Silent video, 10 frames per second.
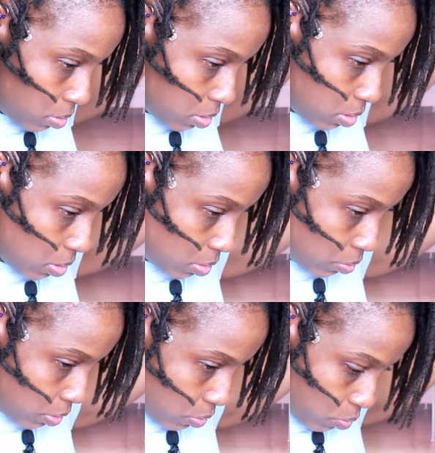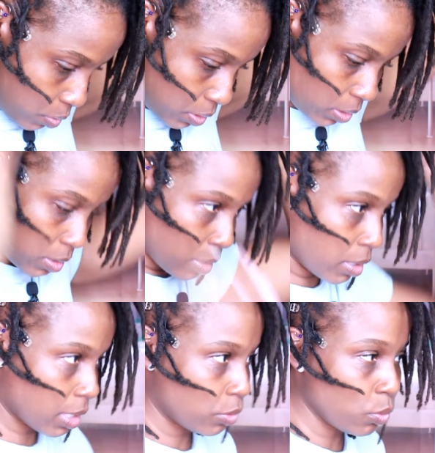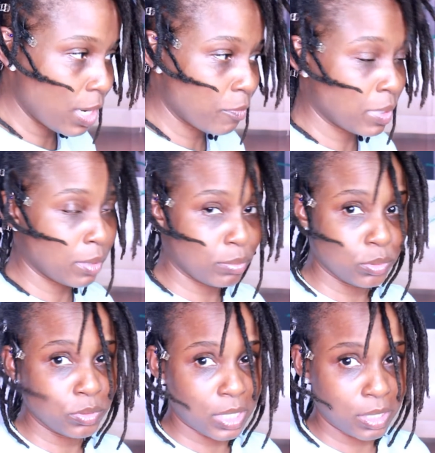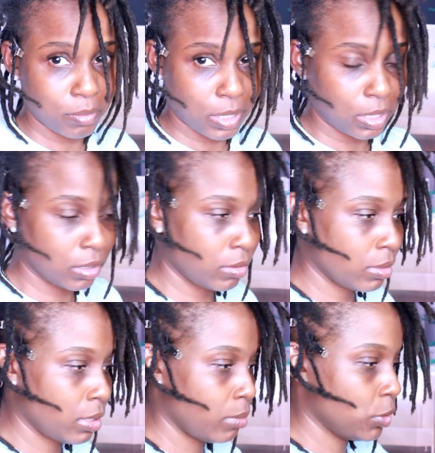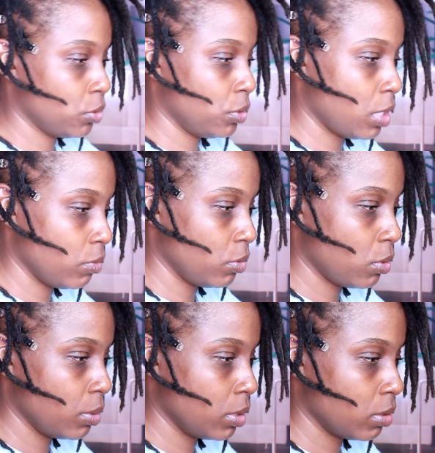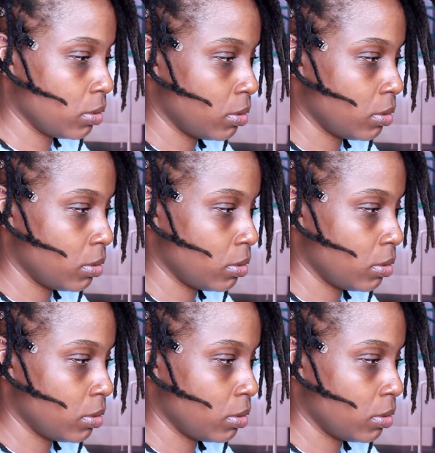And I know y'all don't want none of that. I do have my Blue Yeti mic, okay? I'm gonna show y'all real quick.